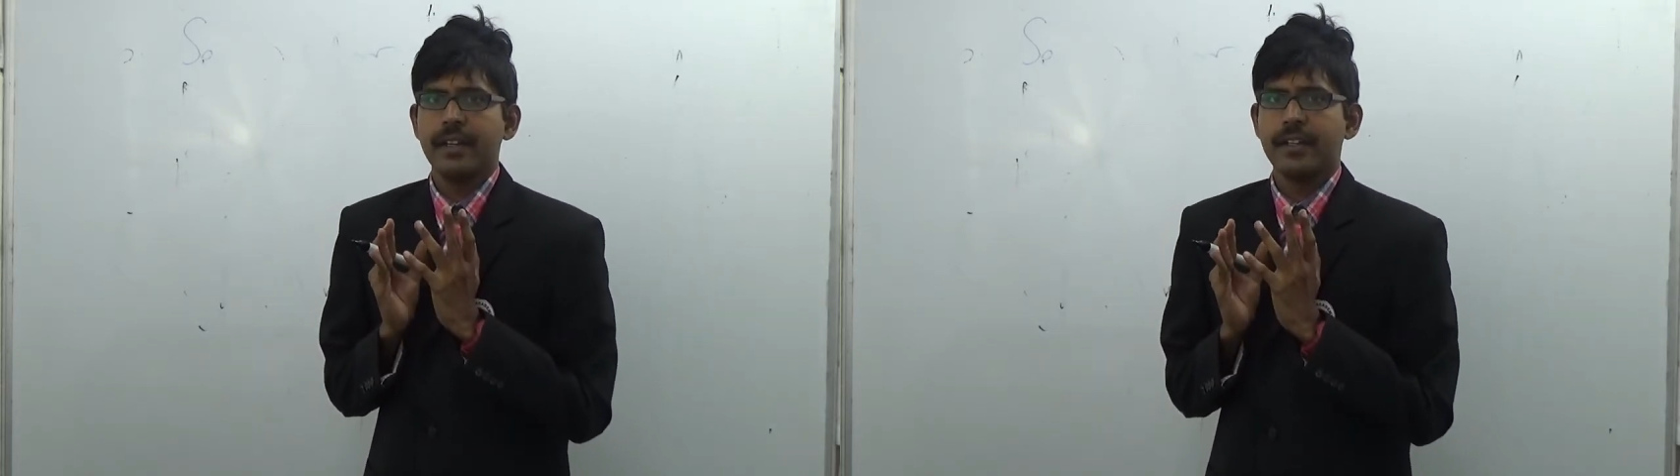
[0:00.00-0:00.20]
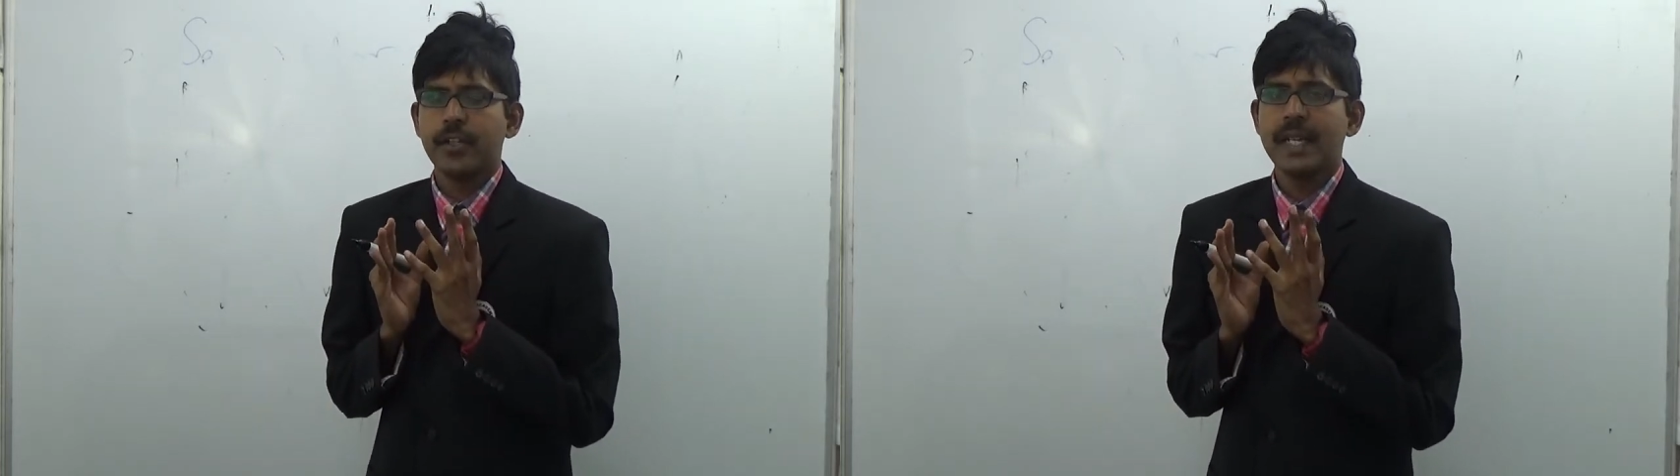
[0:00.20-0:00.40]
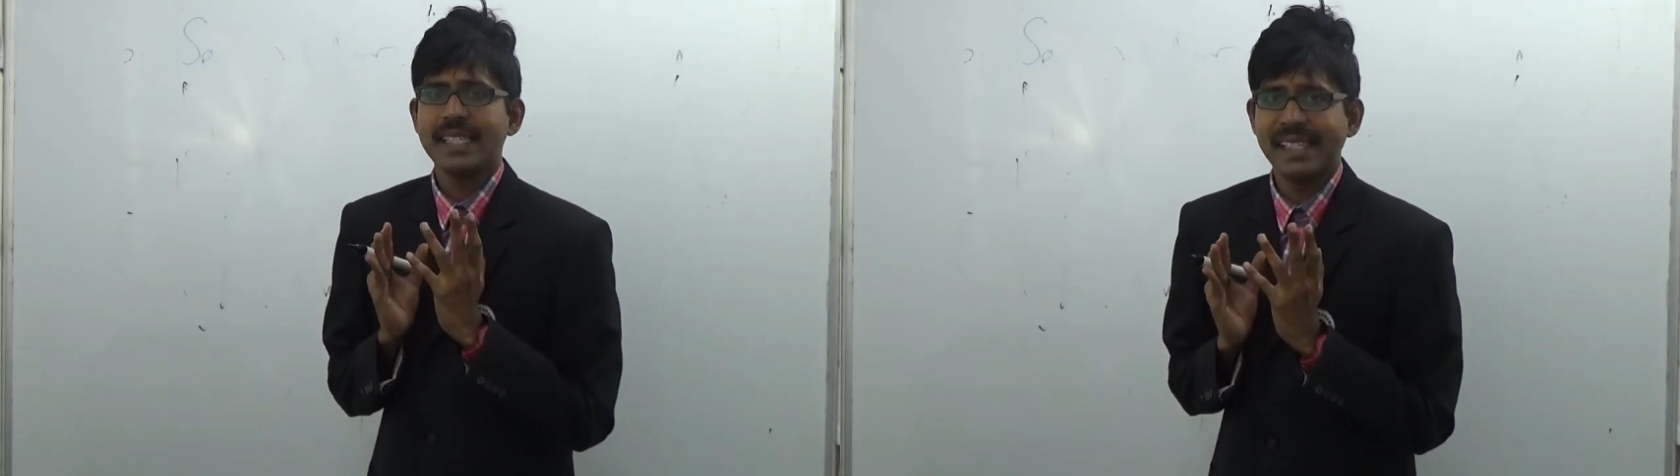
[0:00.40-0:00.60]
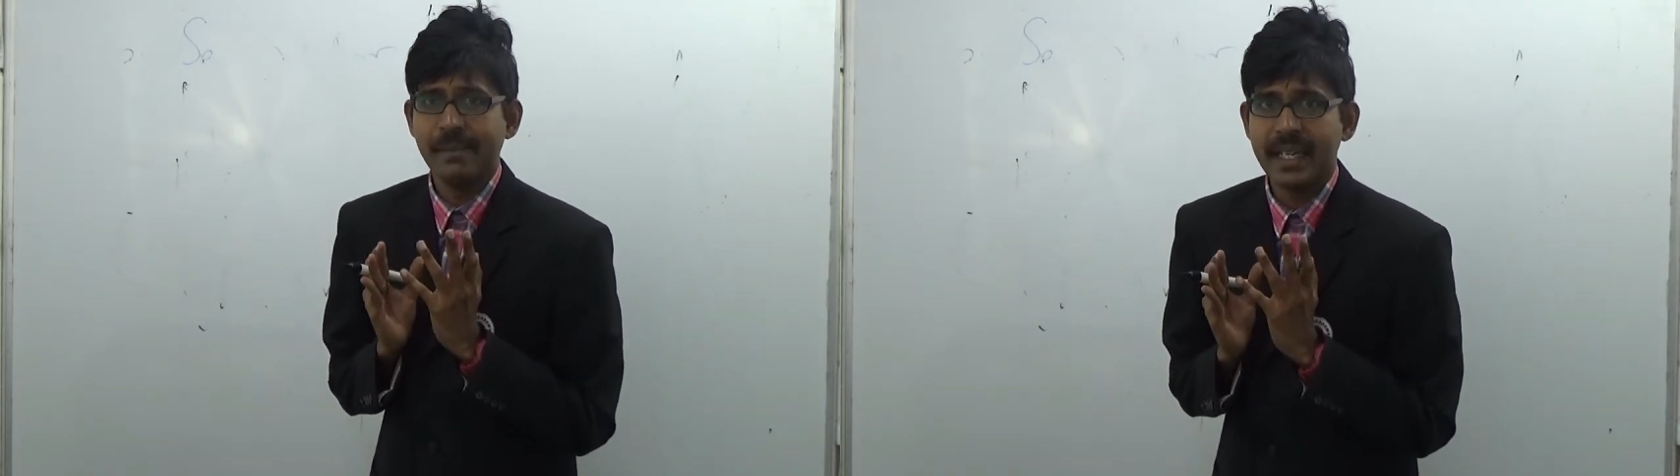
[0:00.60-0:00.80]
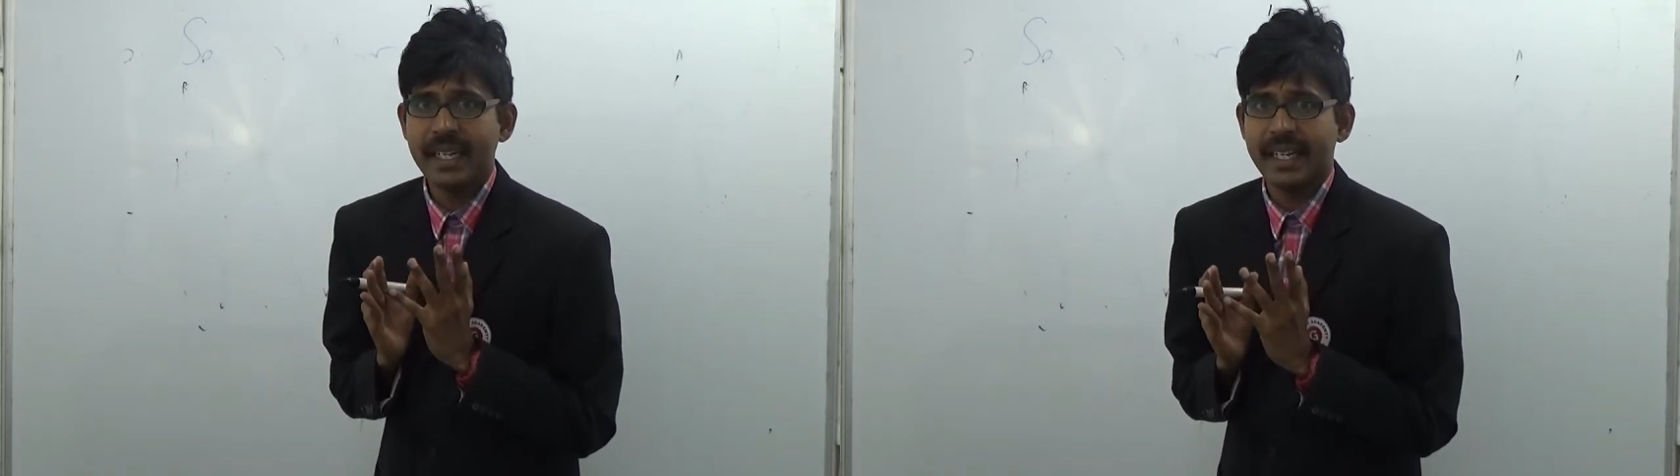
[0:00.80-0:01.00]
to a
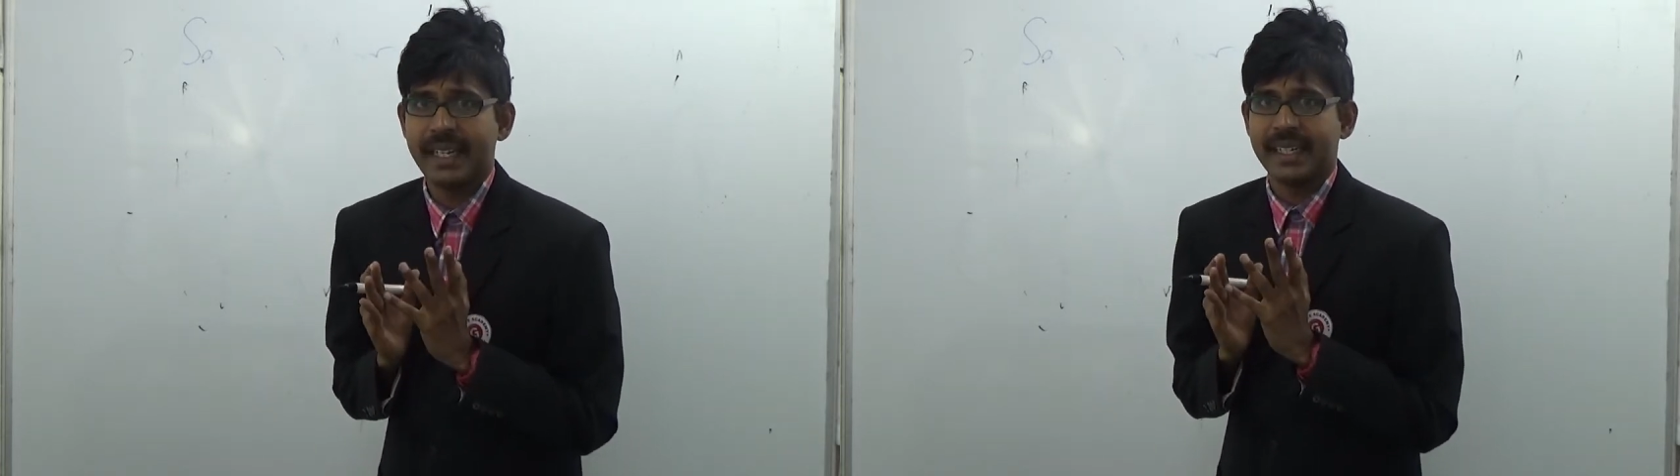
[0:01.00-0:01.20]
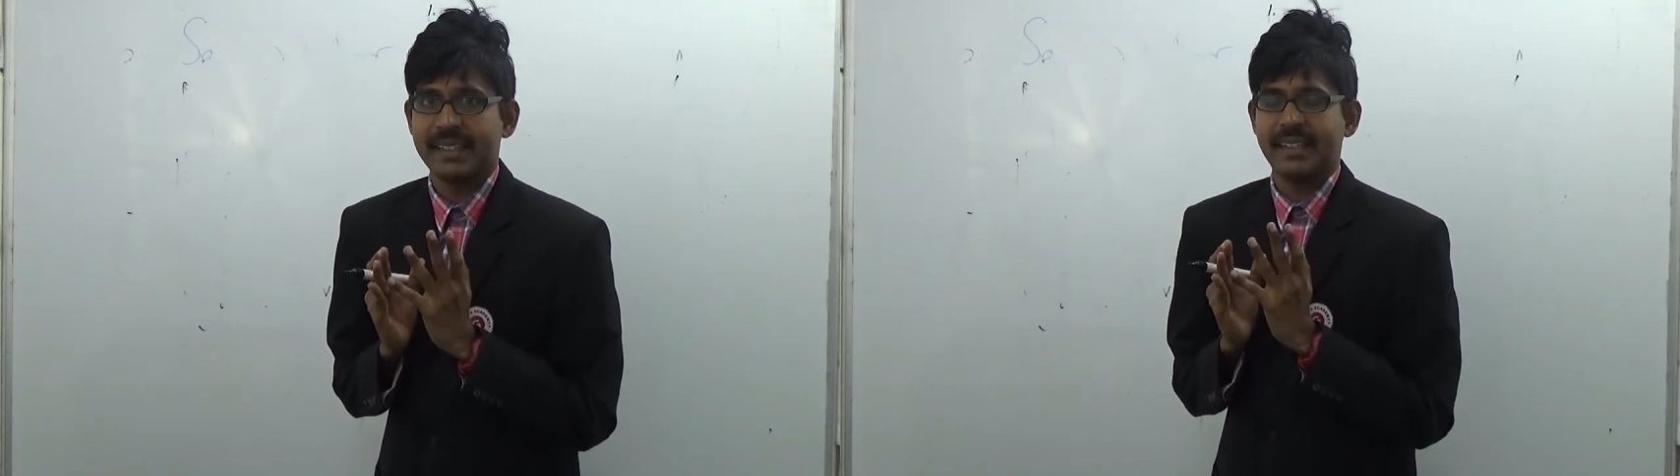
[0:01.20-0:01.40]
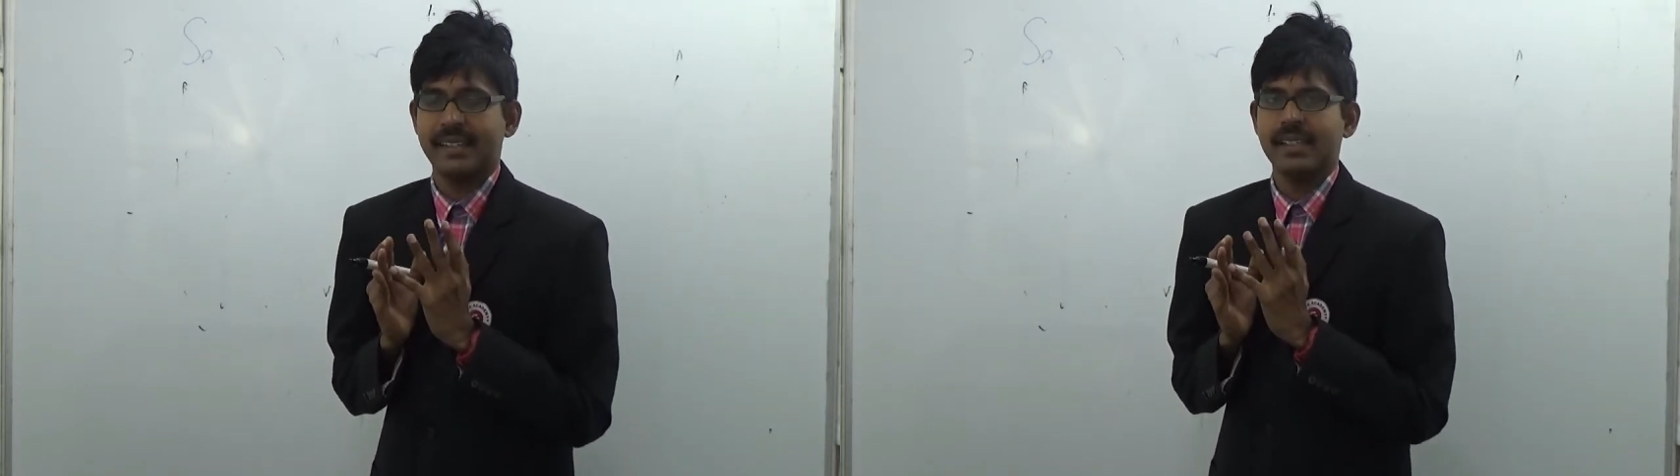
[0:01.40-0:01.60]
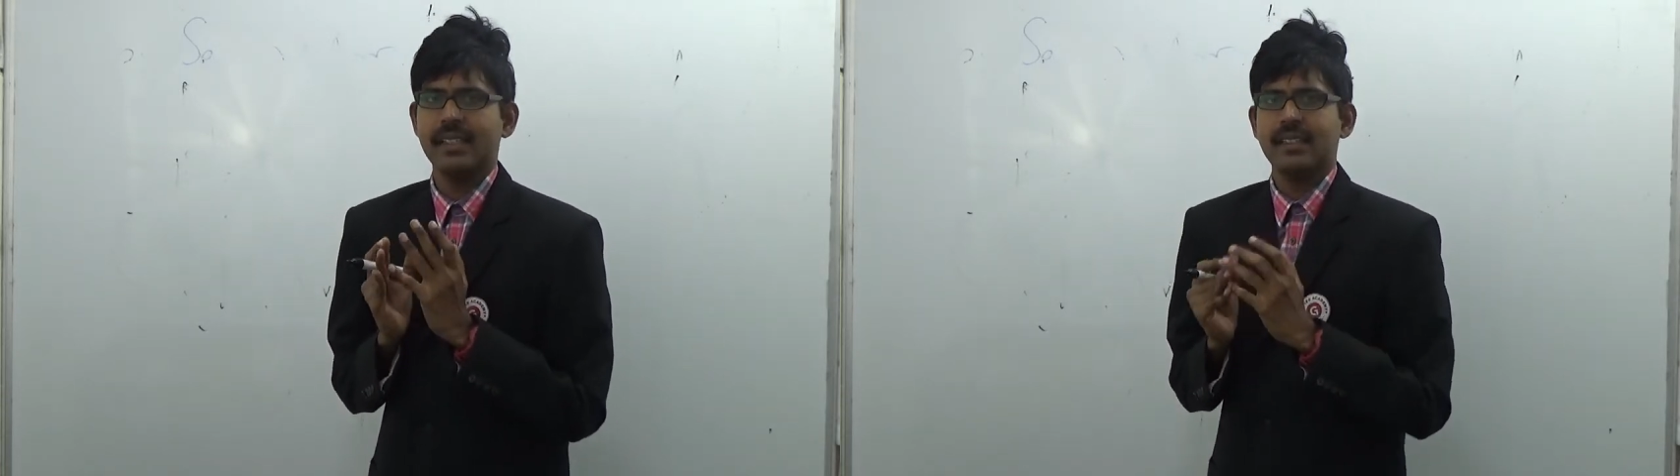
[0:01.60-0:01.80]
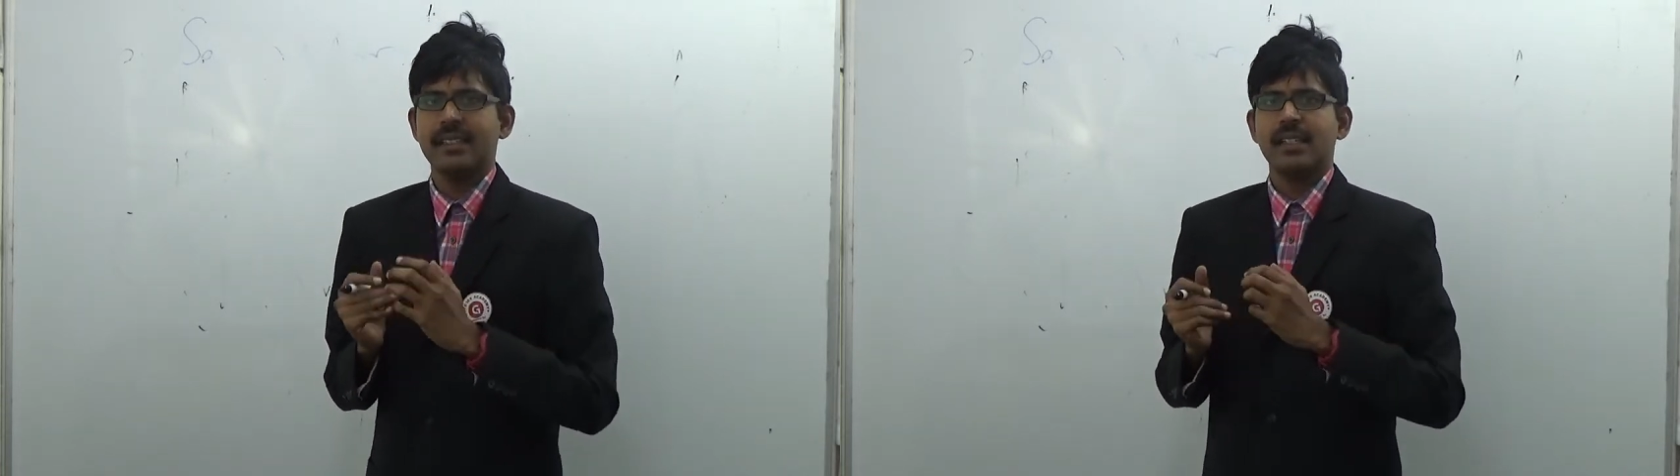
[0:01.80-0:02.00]
semiconductor,